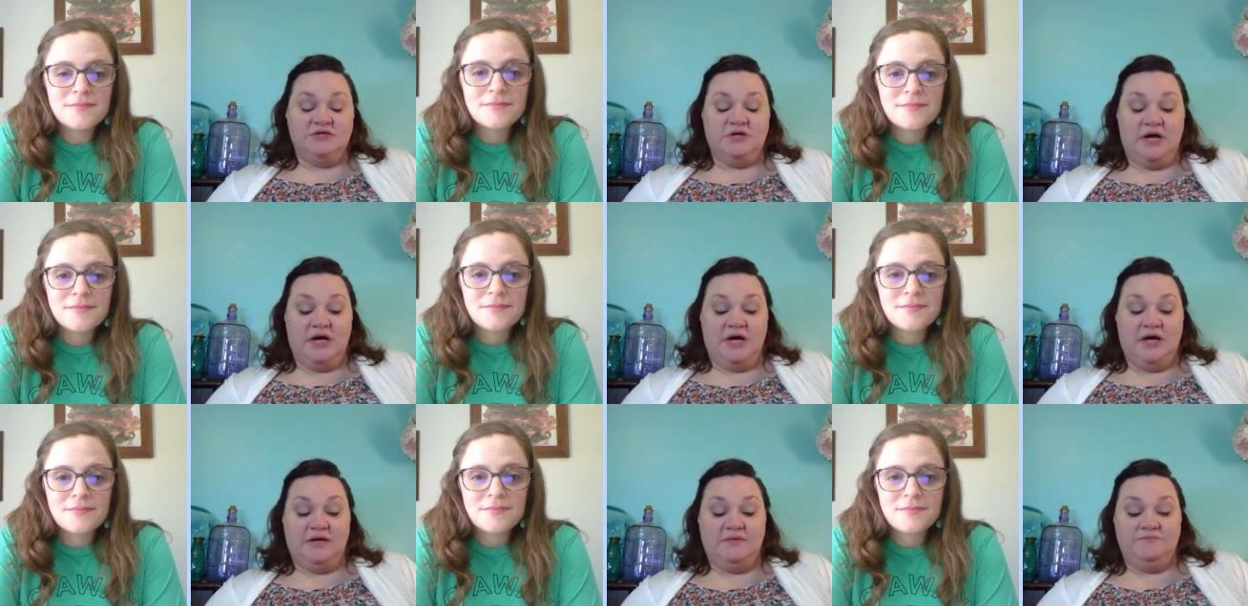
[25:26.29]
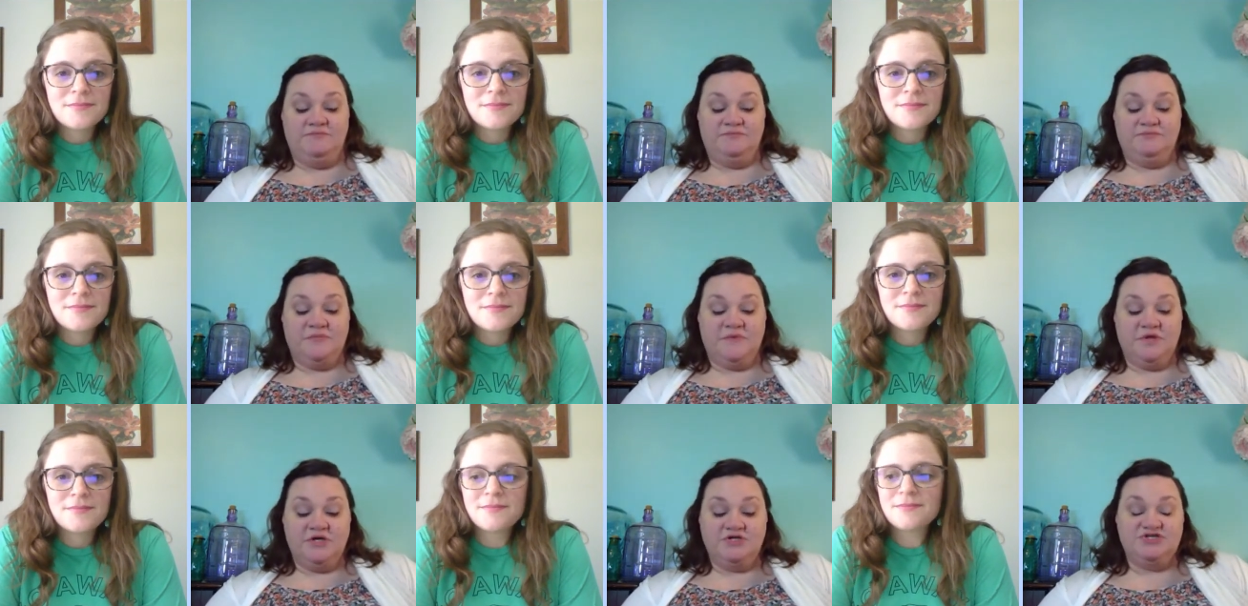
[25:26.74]
Speaker 1: um,
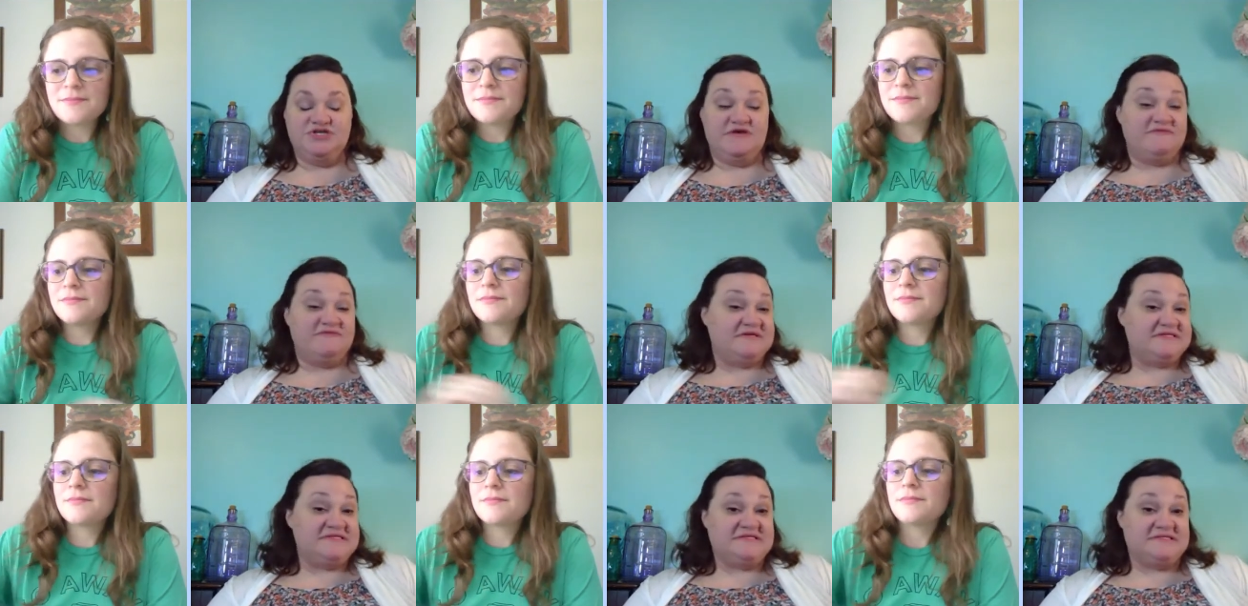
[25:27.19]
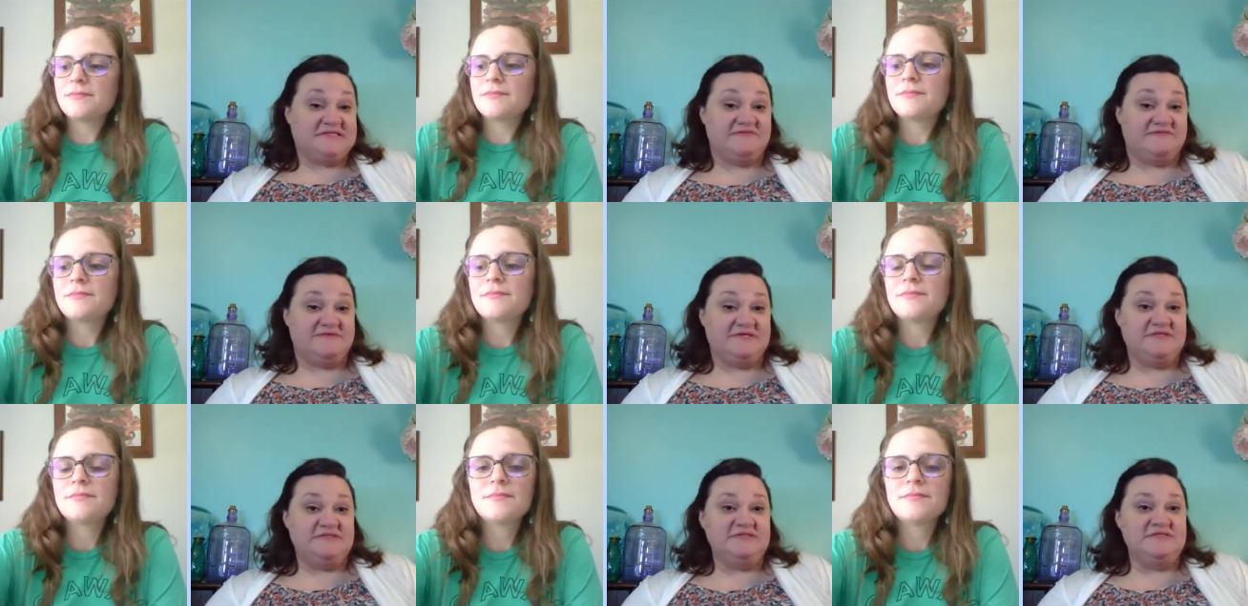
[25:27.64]
Chevy
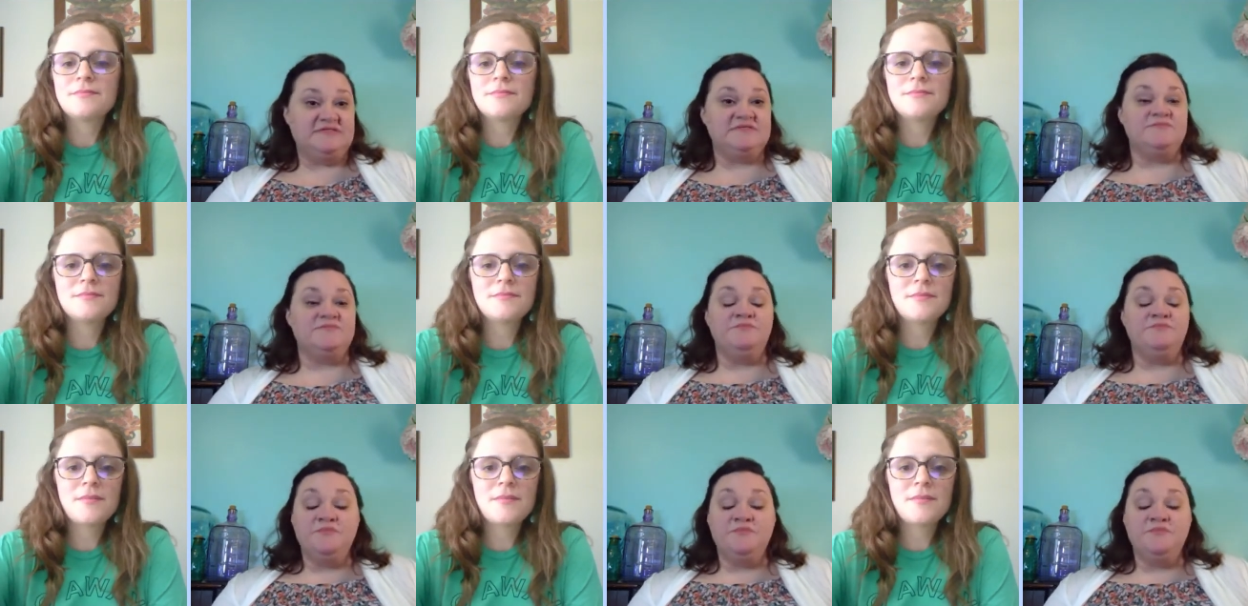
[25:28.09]
Stevens.